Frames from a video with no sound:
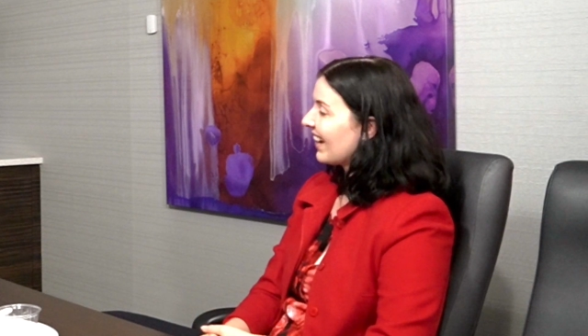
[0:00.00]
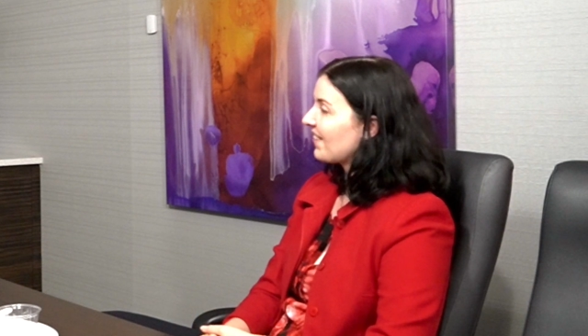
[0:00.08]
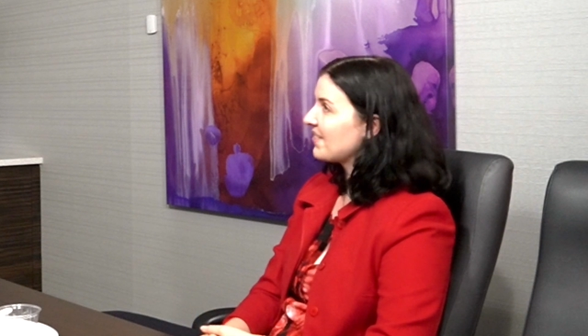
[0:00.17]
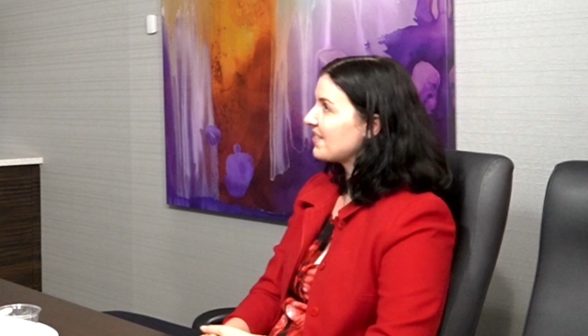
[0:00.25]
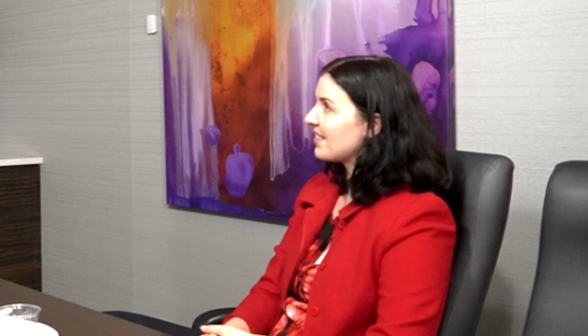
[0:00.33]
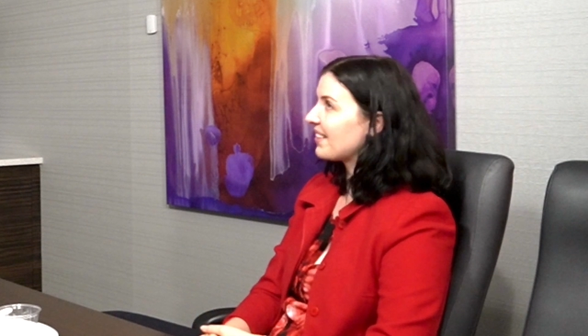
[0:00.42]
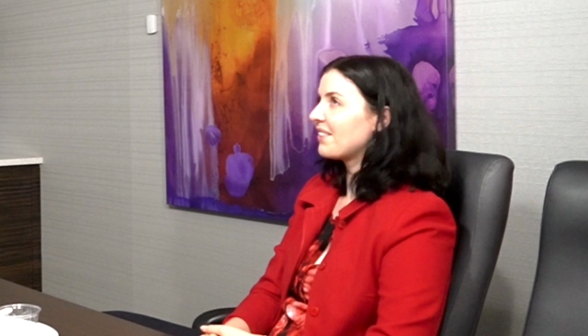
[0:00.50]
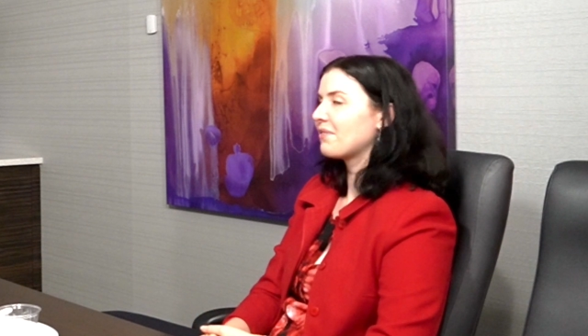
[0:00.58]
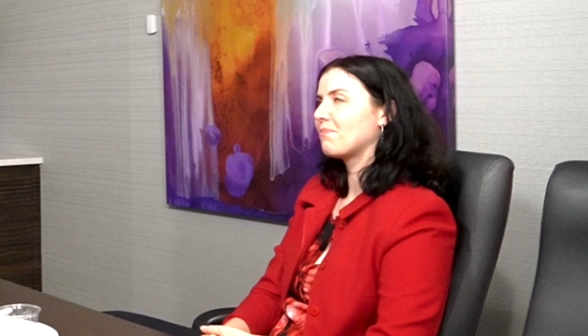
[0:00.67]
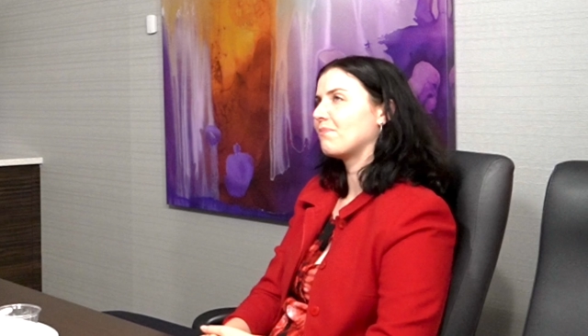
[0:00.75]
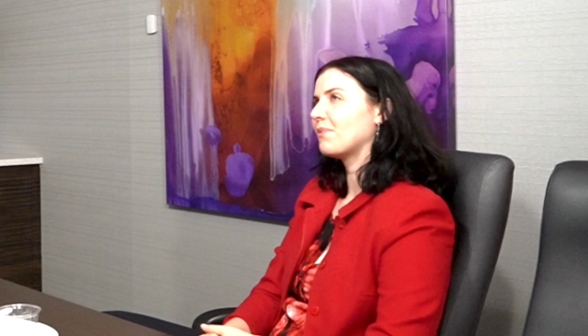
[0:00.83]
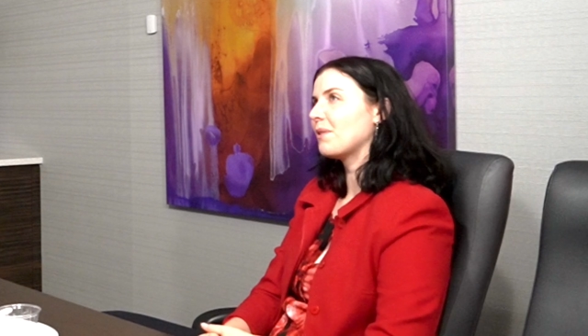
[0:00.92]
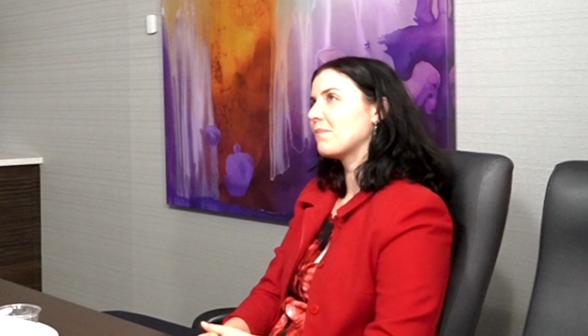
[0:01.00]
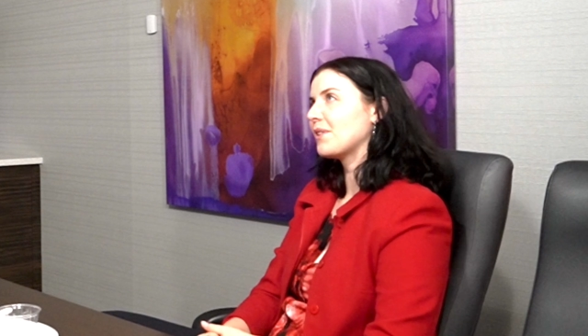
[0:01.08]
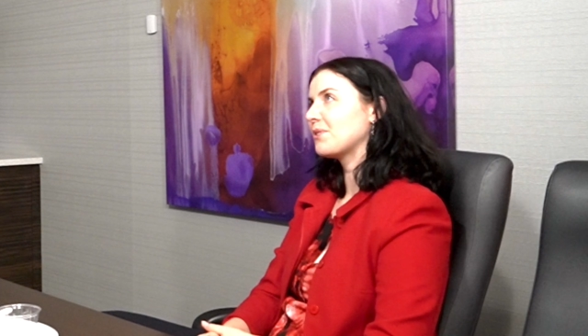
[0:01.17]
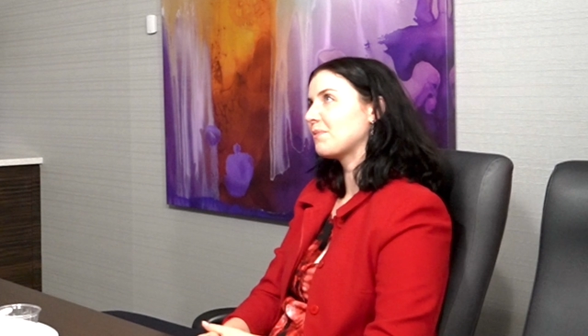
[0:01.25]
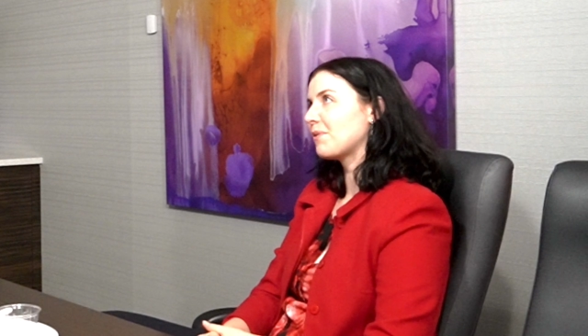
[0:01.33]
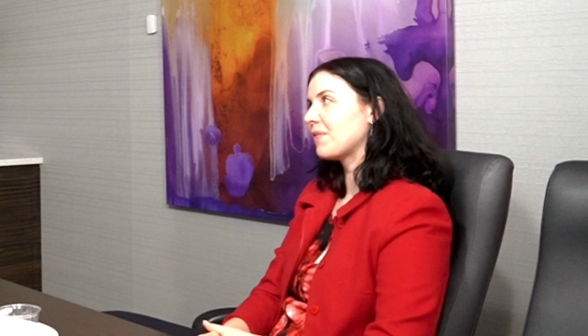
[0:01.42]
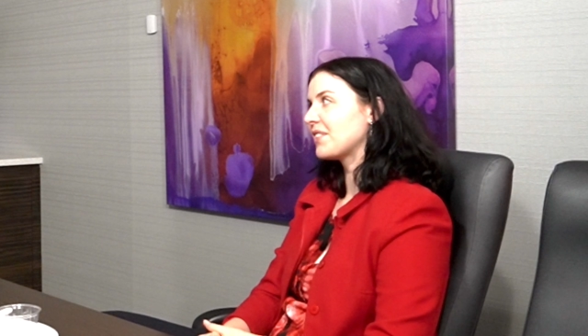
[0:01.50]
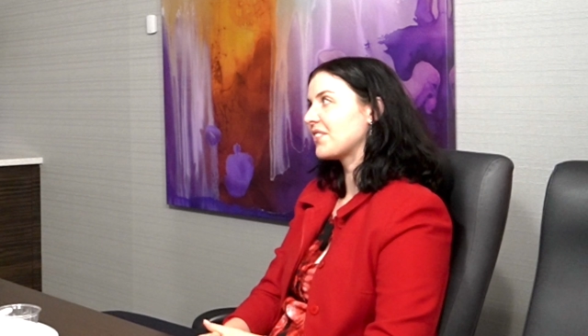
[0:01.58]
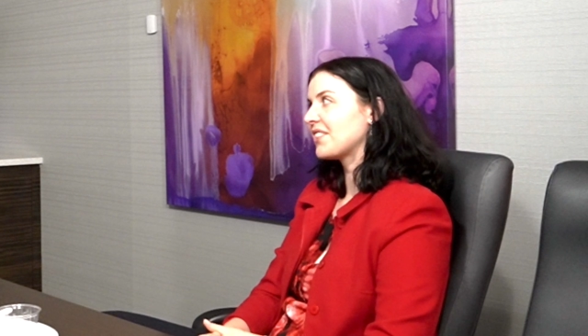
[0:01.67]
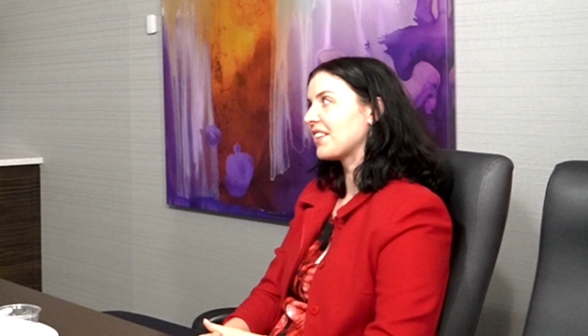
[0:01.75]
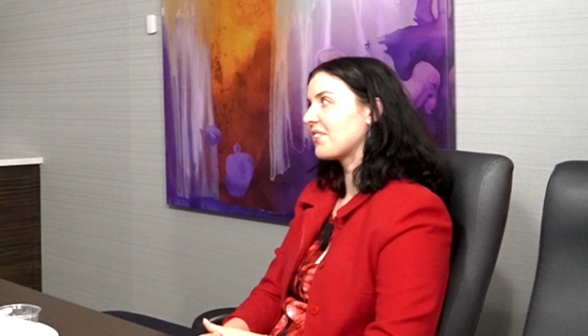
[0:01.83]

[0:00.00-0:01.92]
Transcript: I was what my supervisor said.